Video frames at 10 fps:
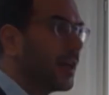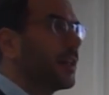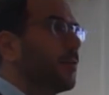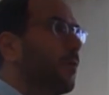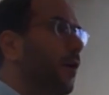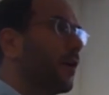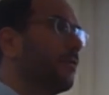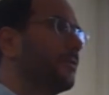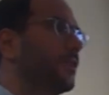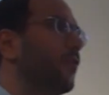They work
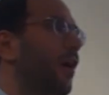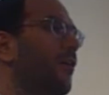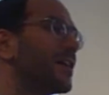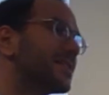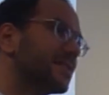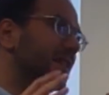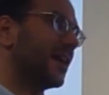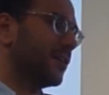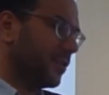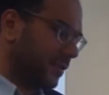few hours,
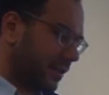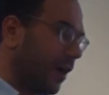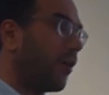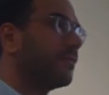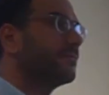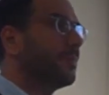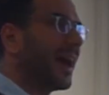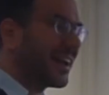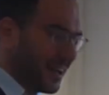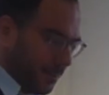they're often
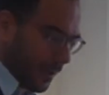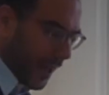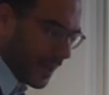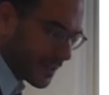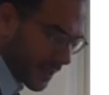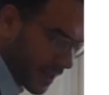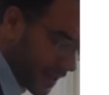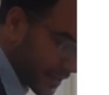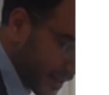badly paid, and